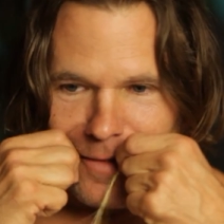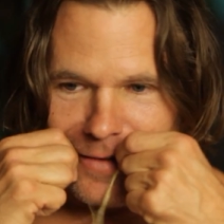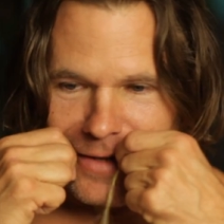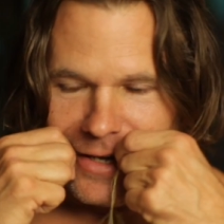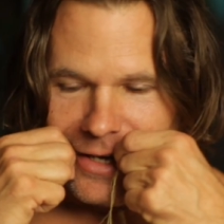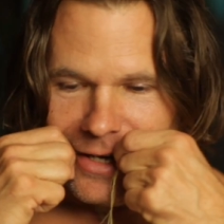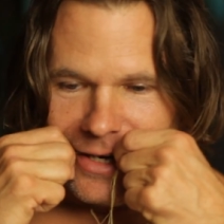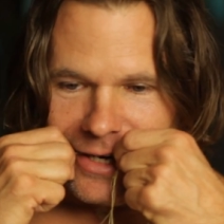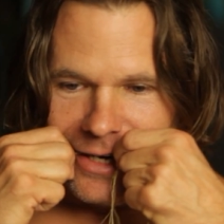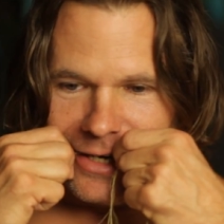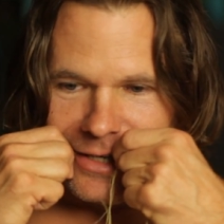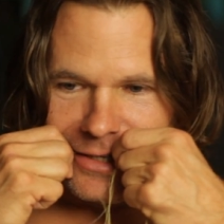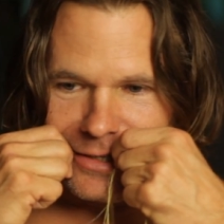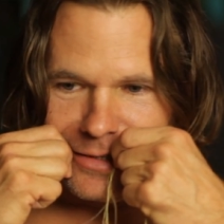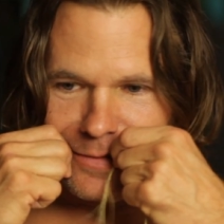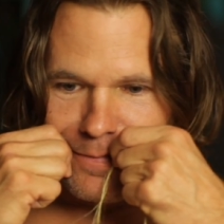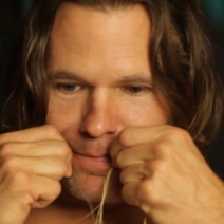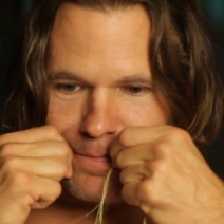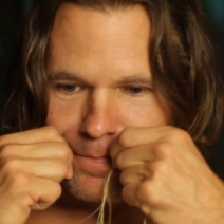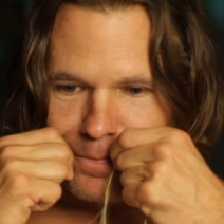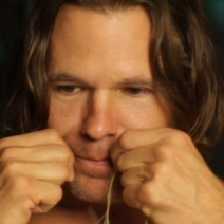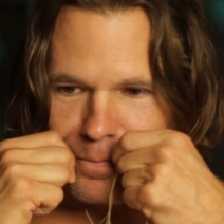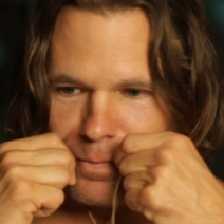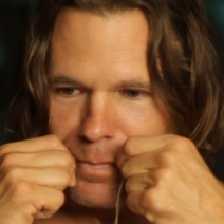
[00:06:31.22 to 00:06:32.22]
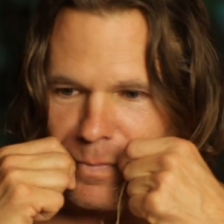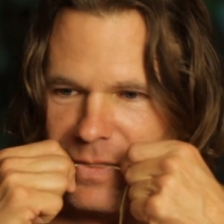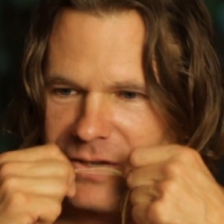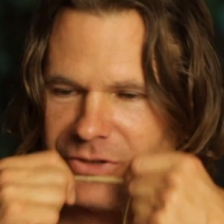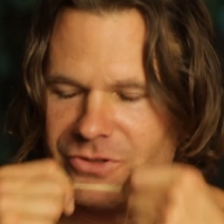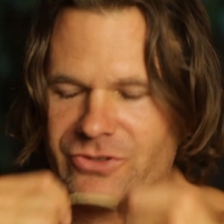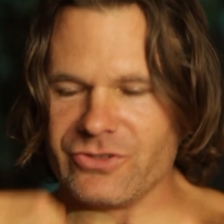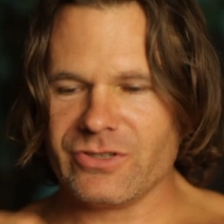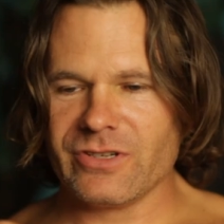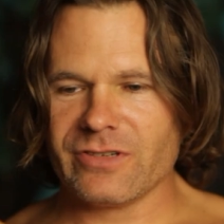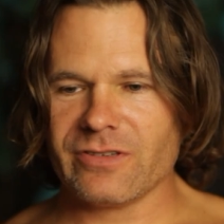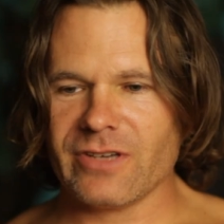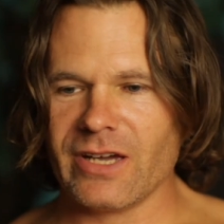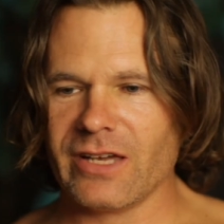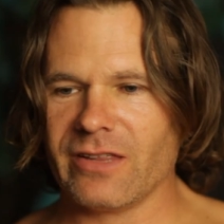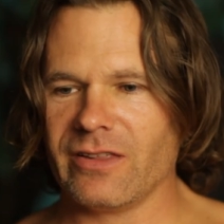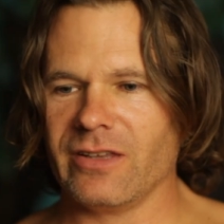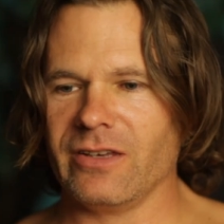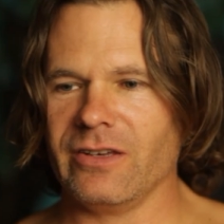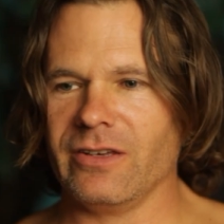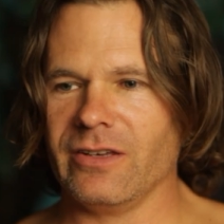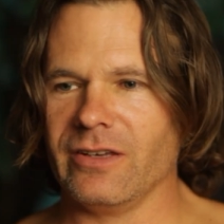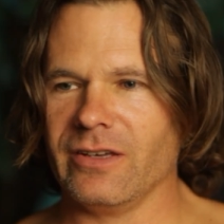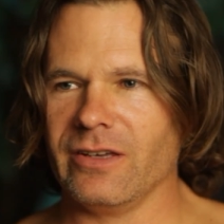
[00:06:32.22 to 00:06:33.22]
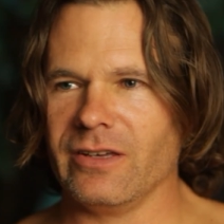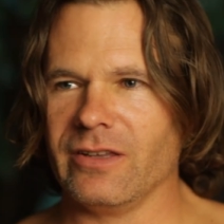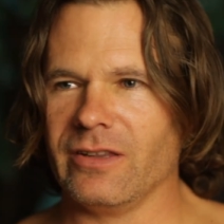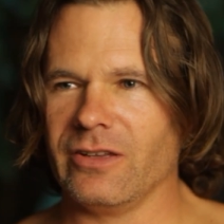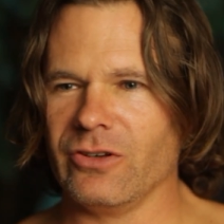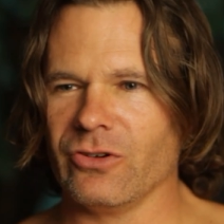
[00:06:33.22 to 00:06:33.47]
and it was just like the